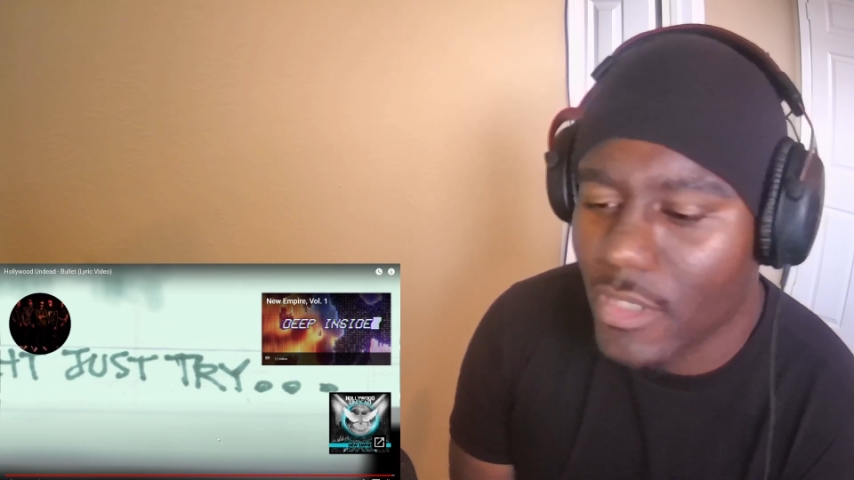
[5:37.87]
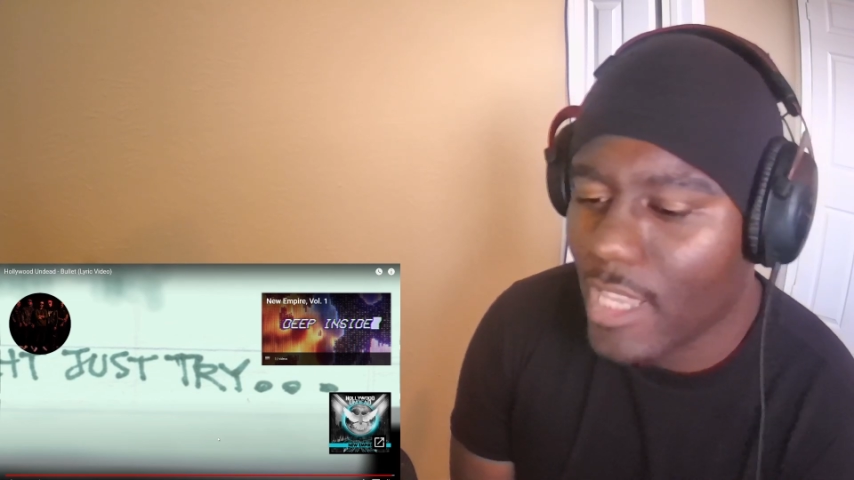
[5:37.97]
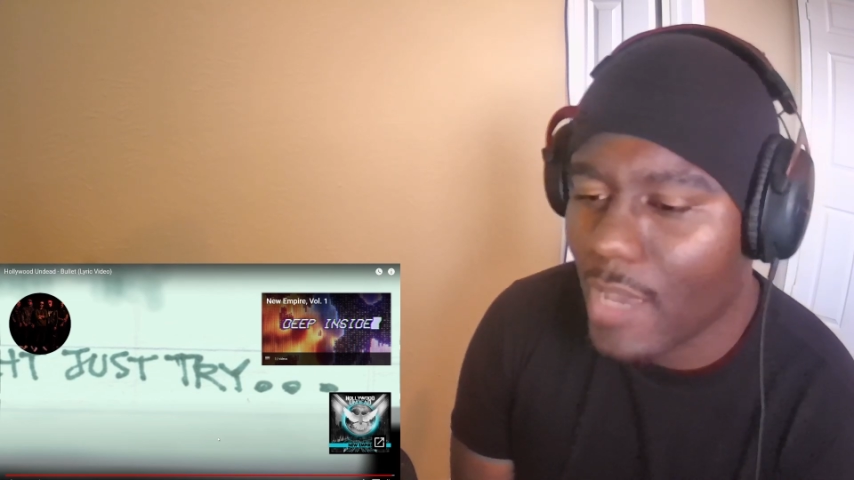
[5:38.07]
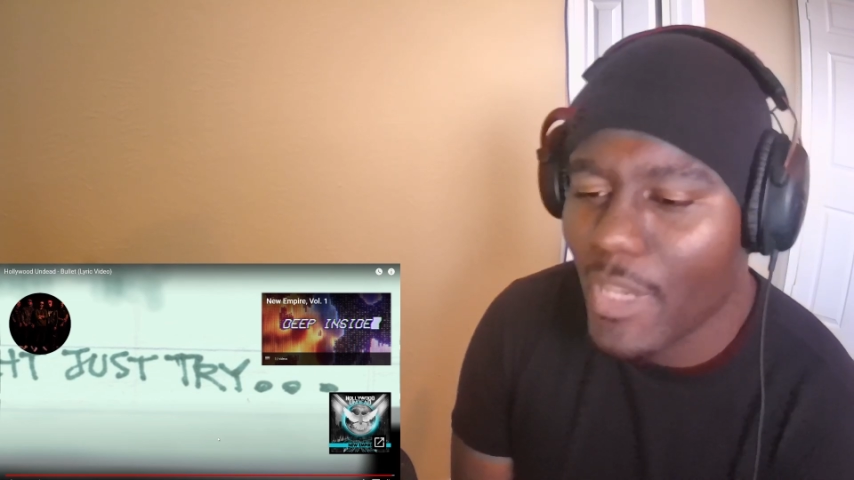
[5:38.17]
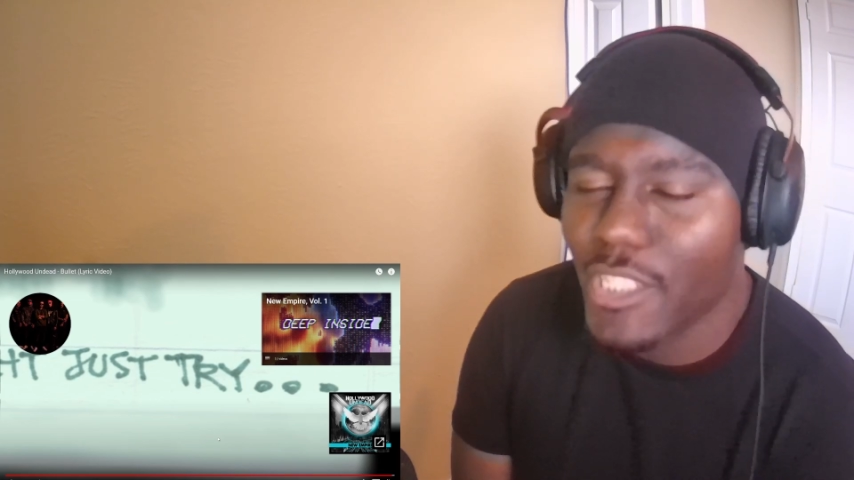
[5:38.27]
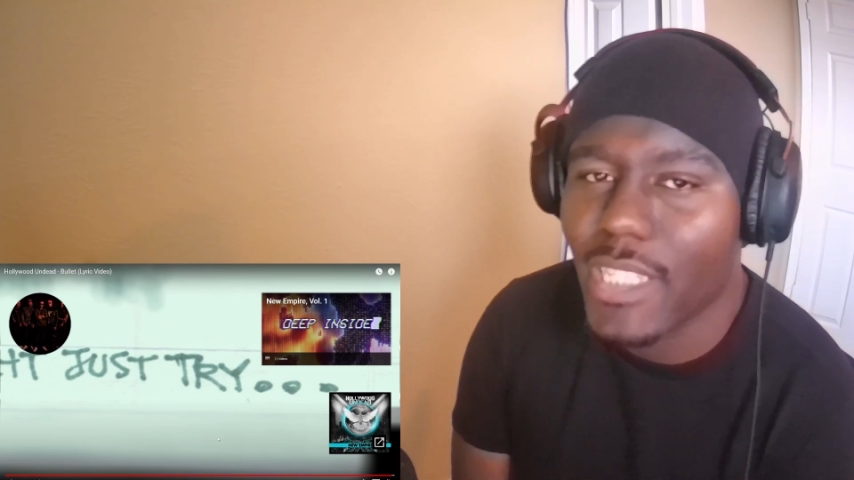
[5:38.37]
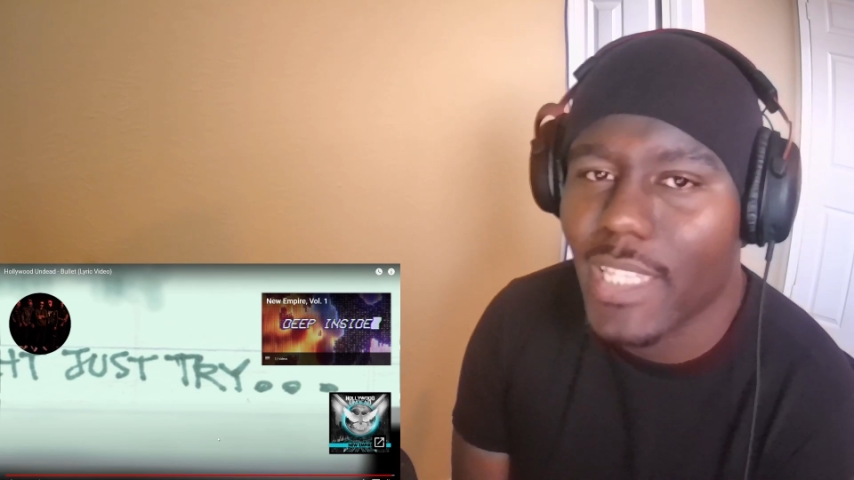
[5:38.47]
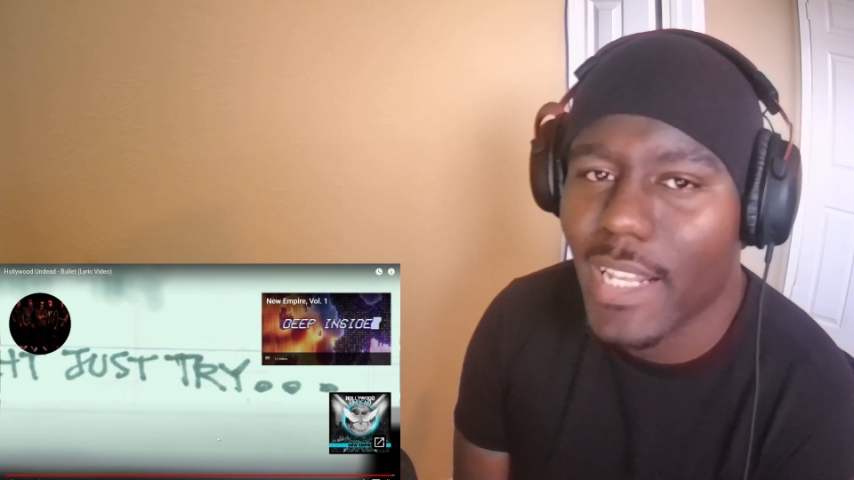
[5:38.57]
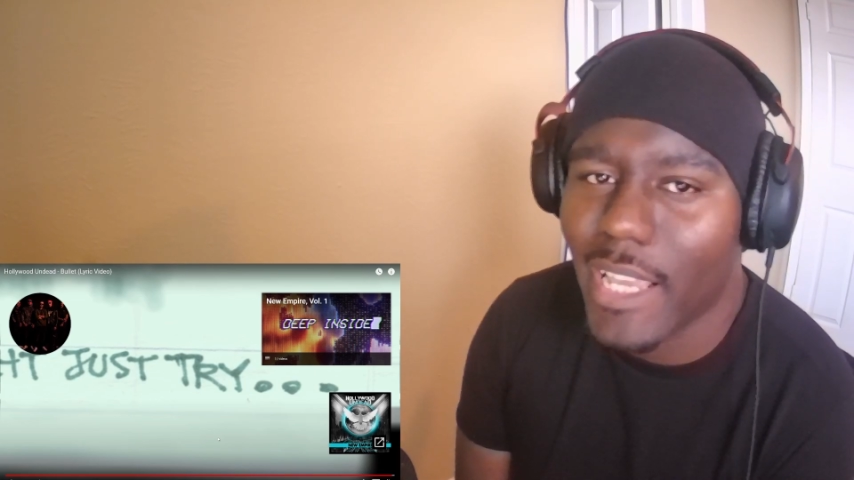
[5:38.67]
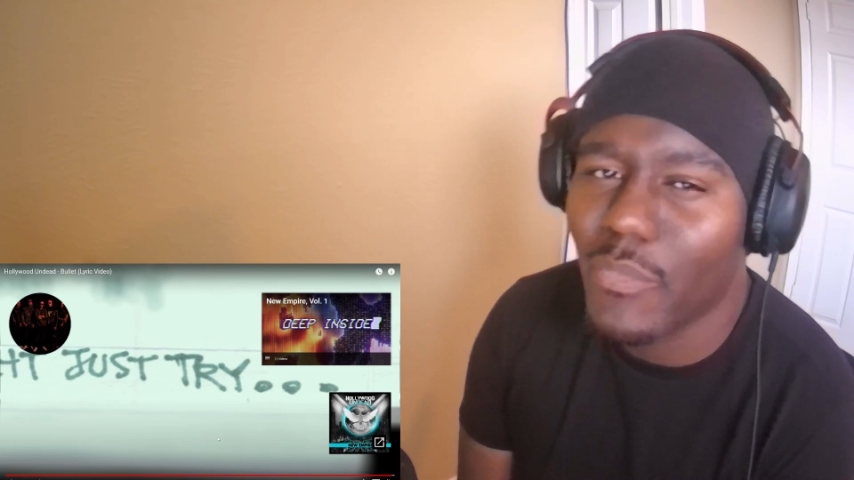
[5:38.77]
Y'all make sure you hit
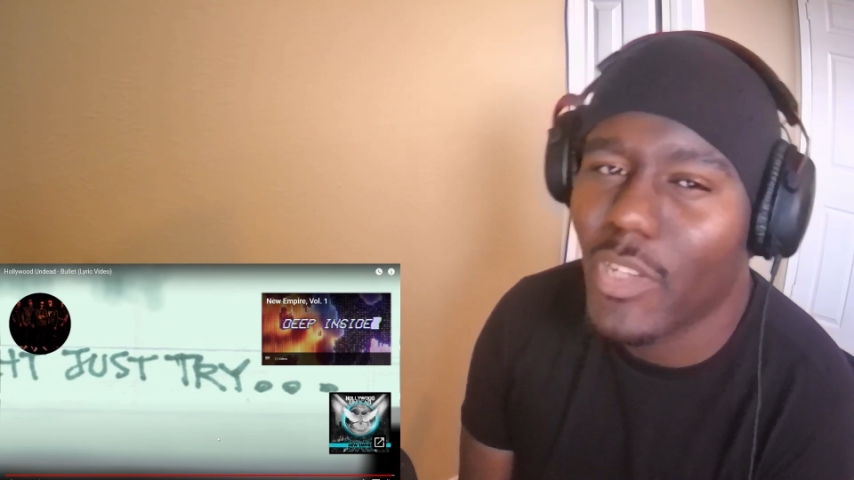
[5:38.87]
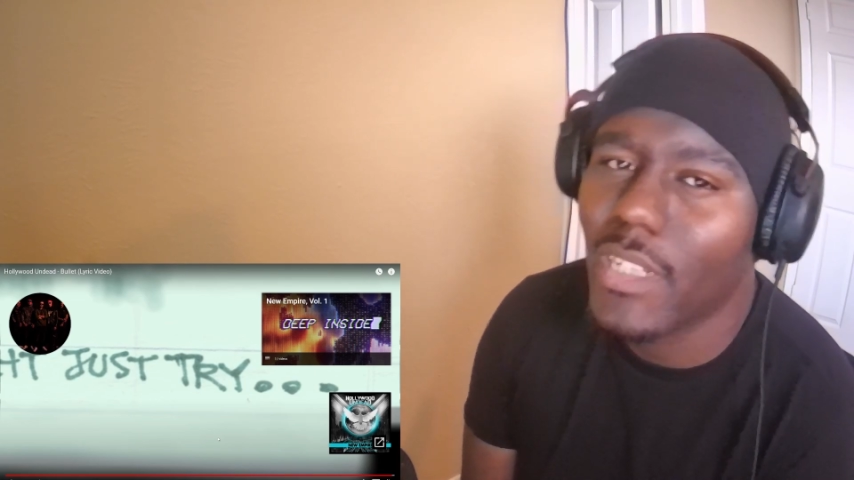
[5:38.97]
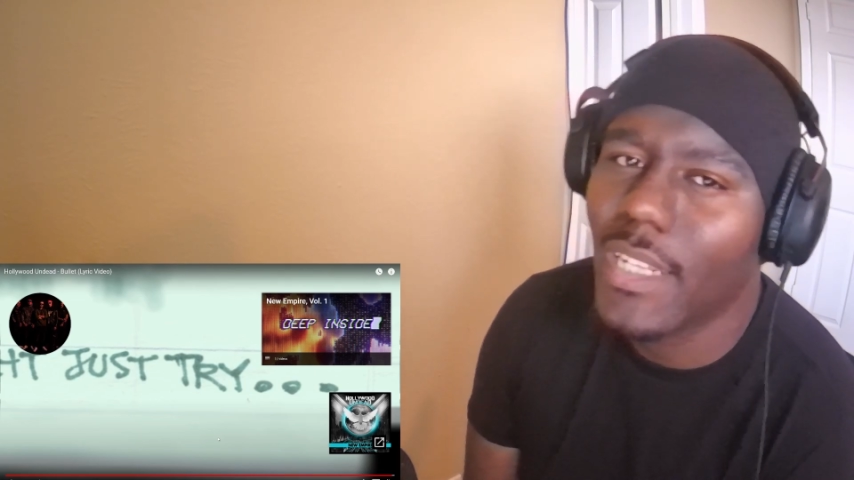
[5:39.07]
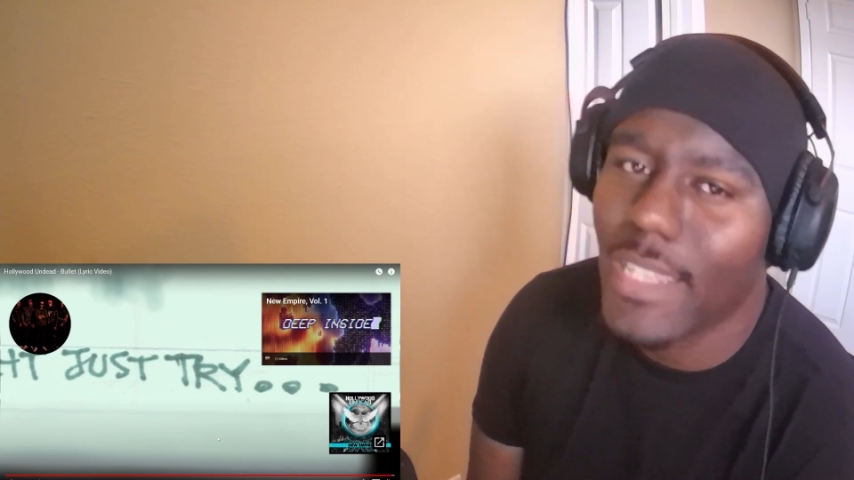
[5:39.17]
that like button,